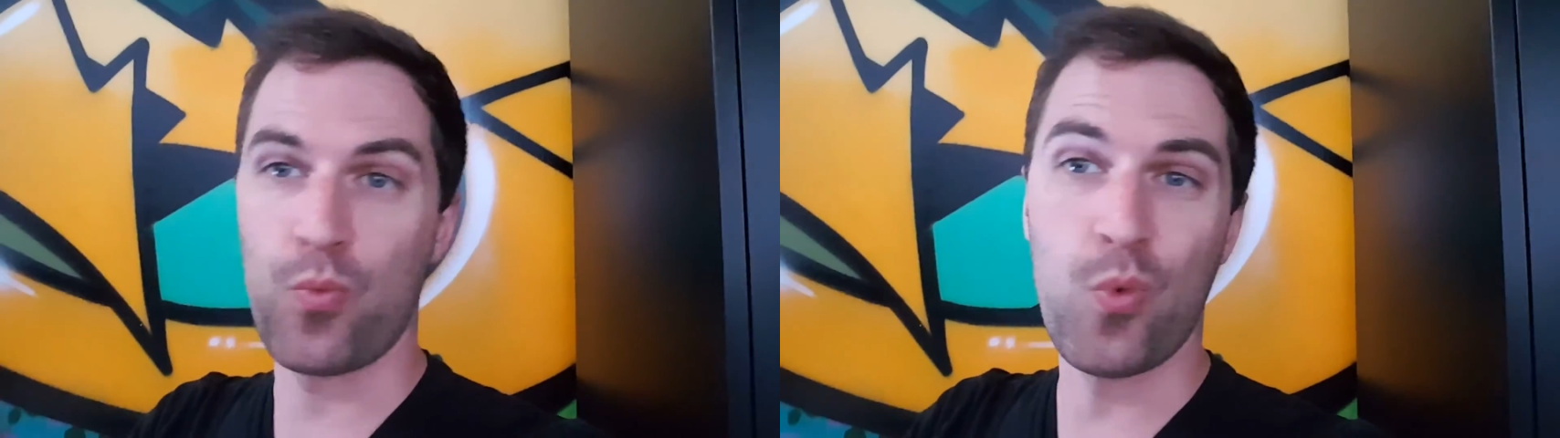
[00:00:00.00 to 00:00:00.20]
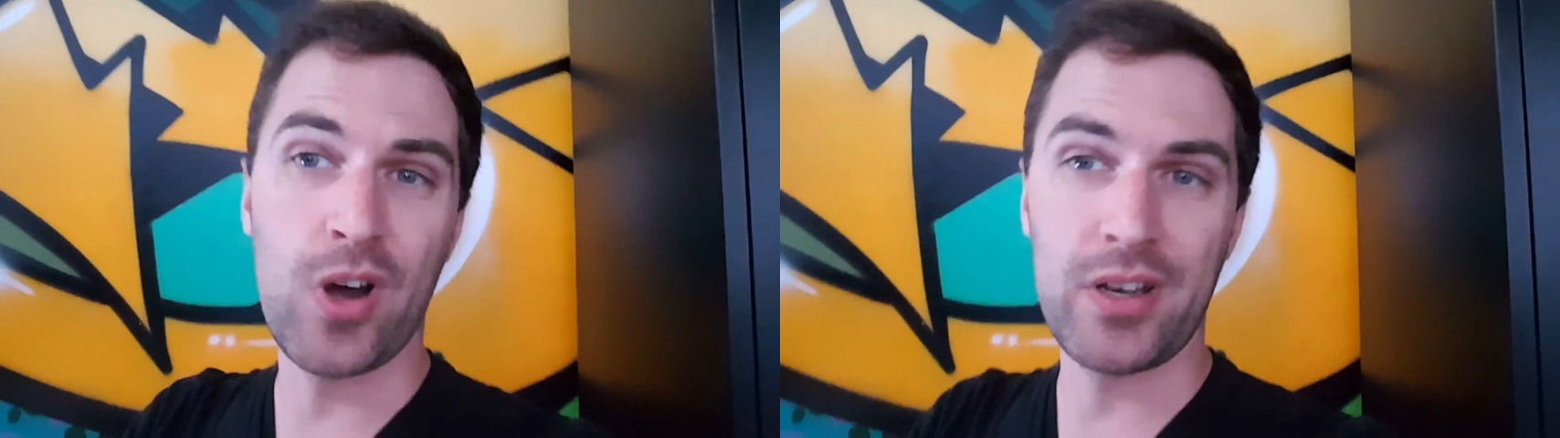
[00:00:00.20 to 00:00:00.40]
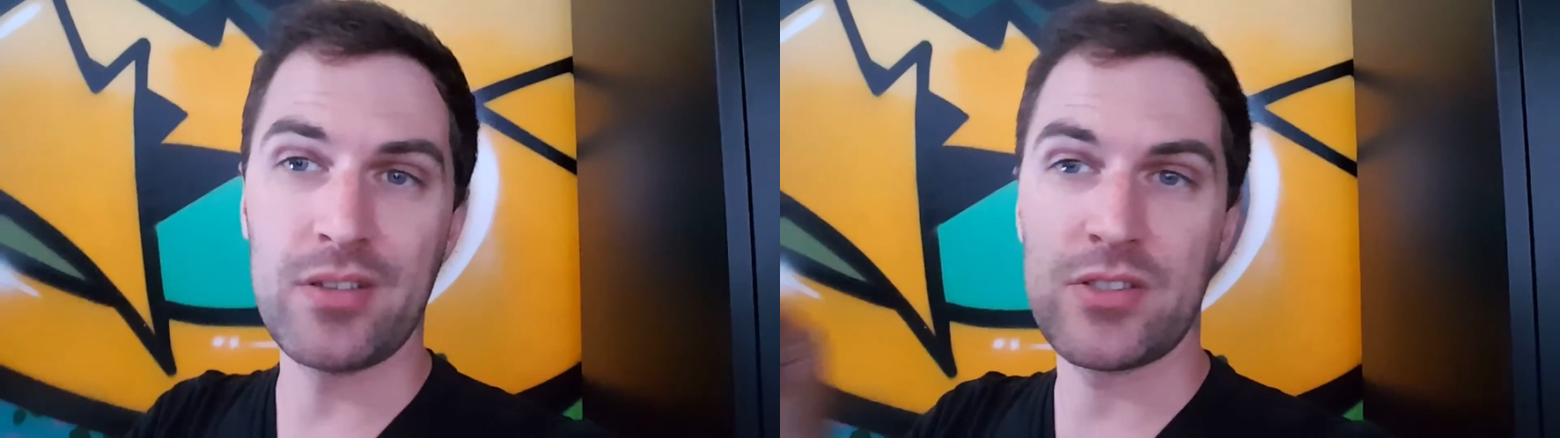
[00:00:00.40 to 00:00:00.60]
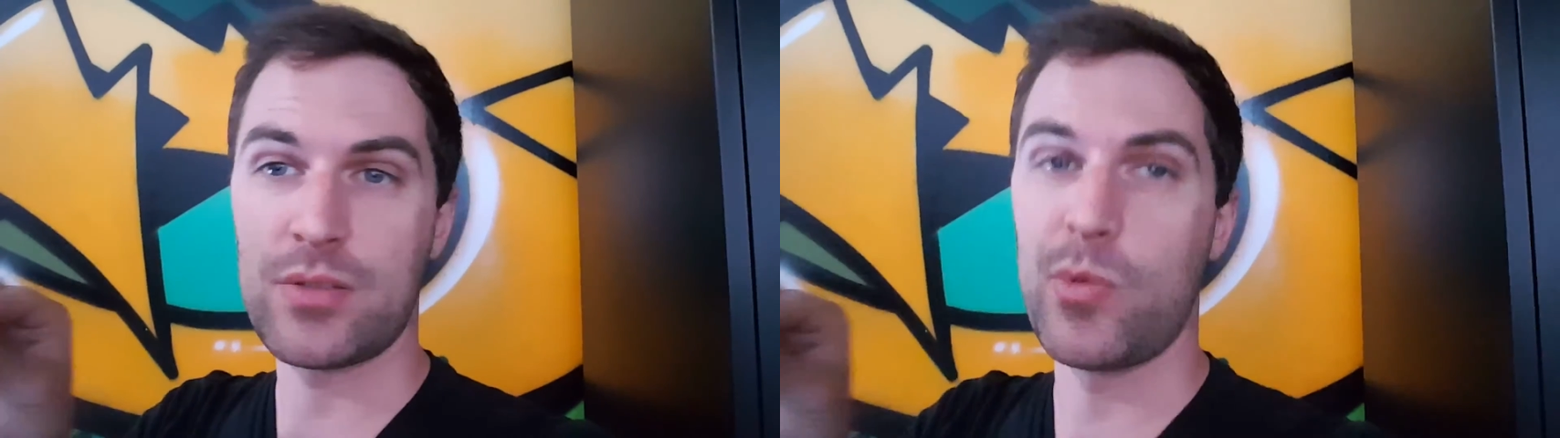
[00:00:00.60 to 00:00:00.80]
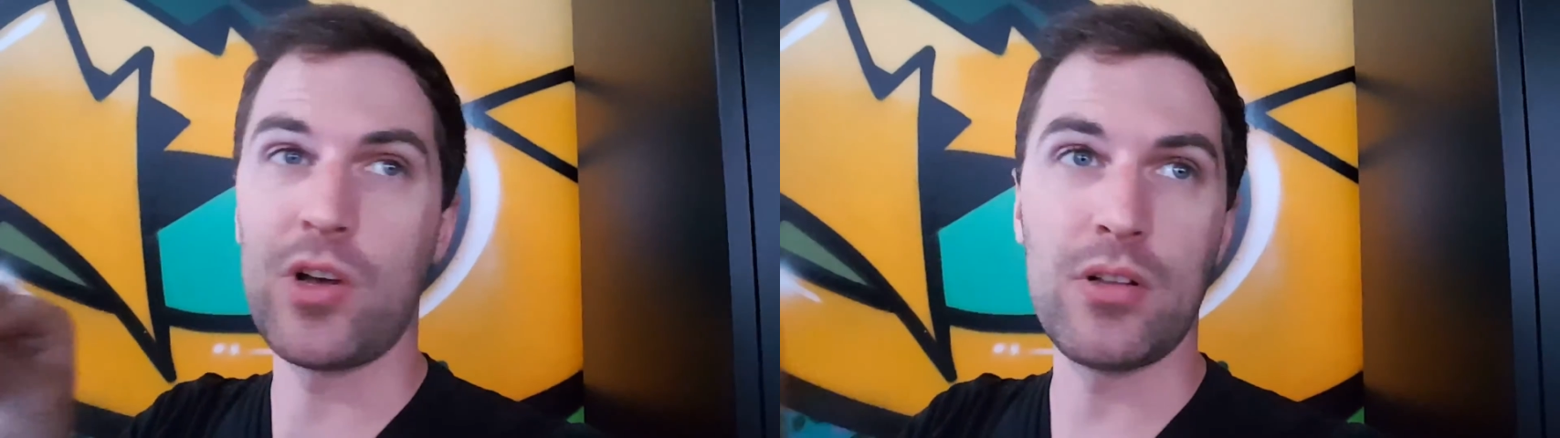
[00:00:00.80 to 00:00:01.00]
one
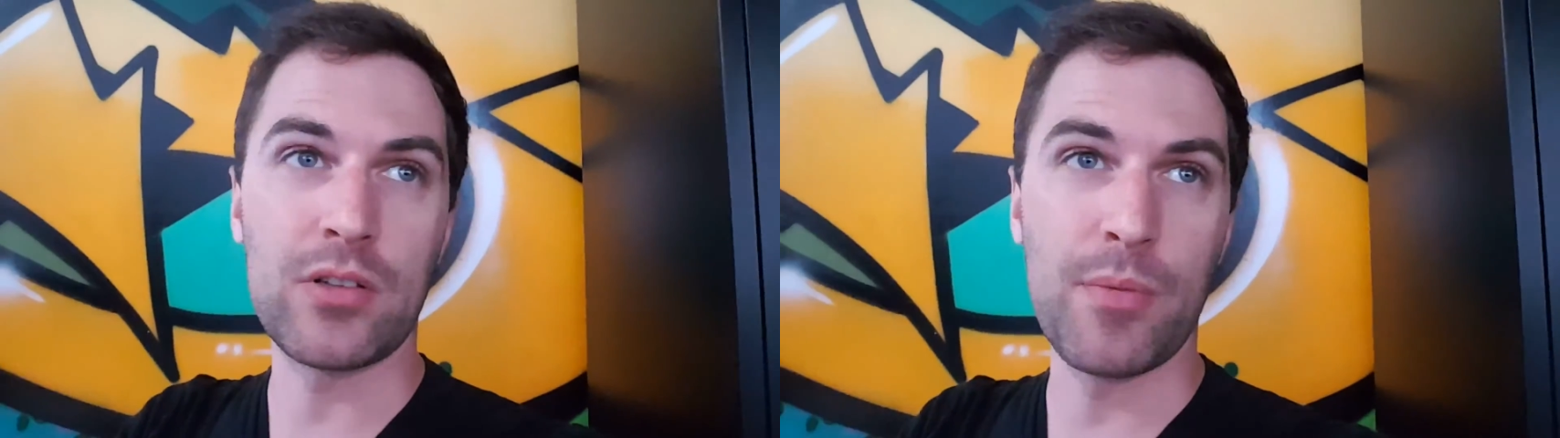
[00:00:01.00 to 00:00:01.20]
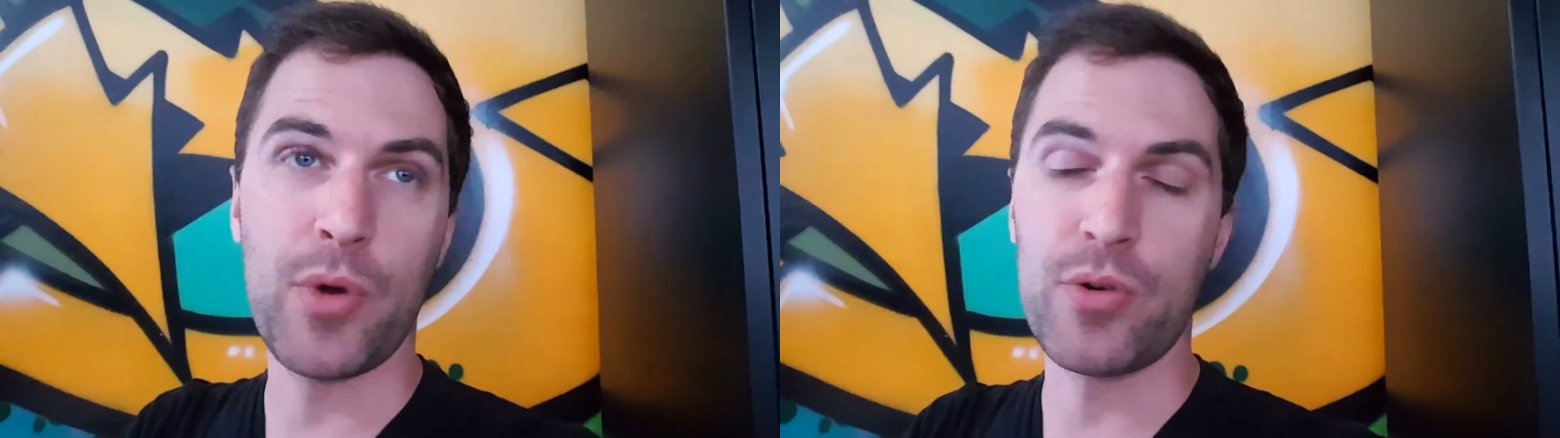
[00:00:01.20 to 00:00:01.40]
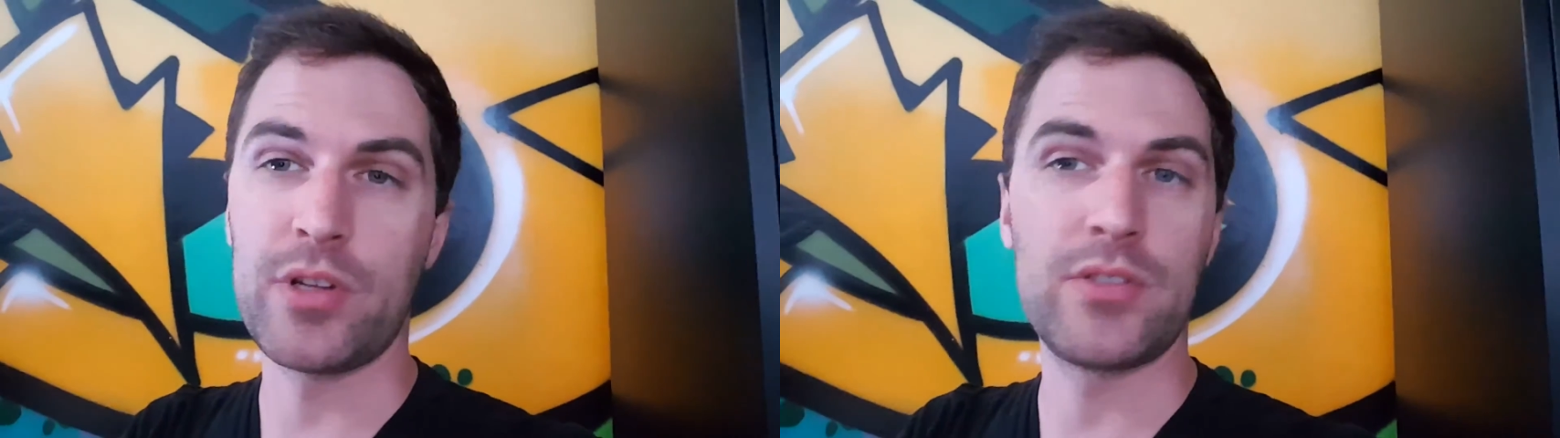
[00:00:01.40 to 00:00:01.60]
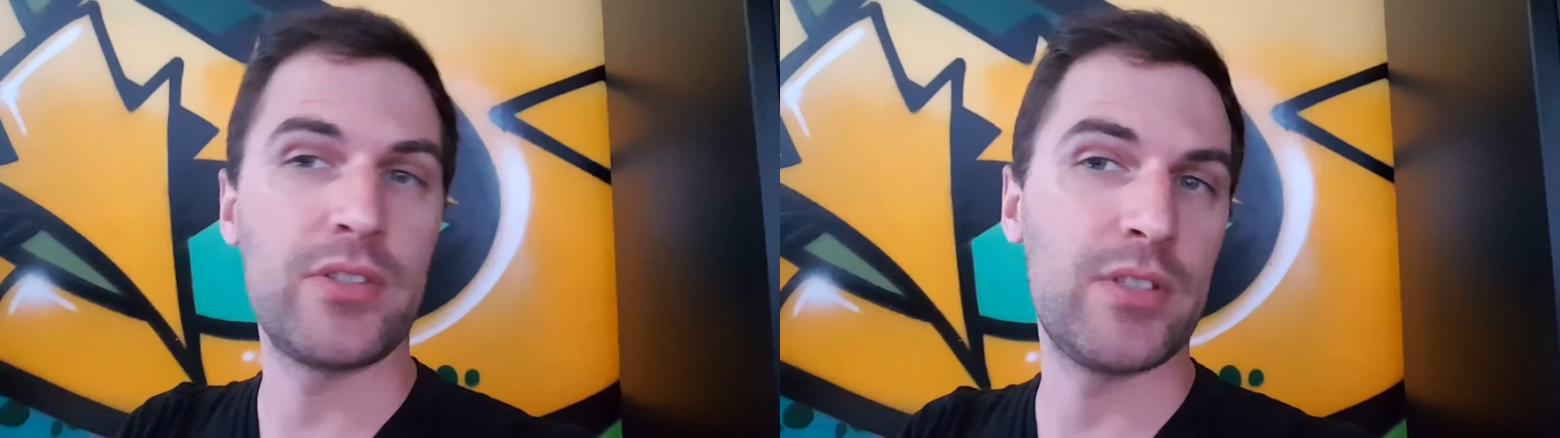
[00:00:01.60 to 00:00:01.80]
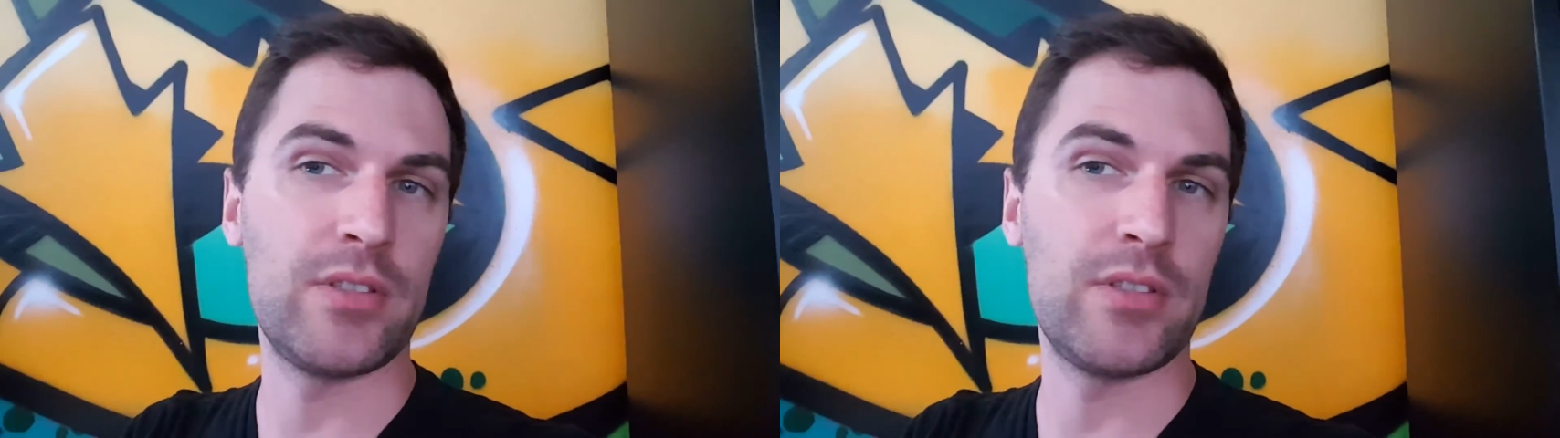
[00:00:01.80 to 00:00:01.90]
small component.